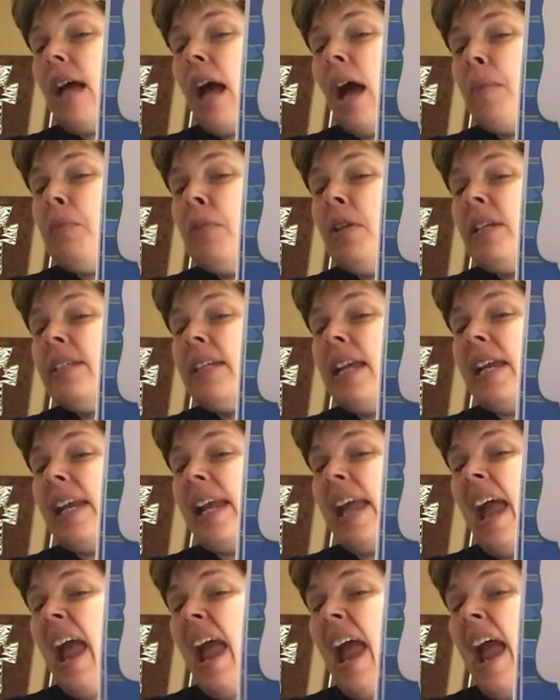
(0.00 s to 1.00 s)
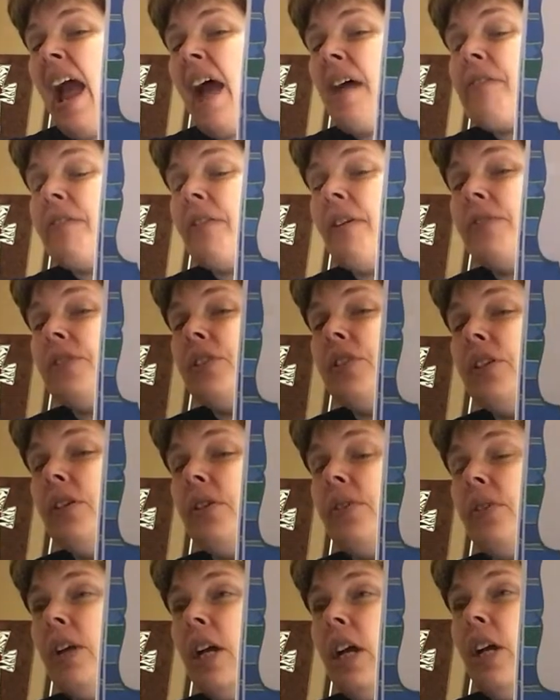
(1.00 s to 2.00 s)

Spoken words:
I'm going to take half of 2.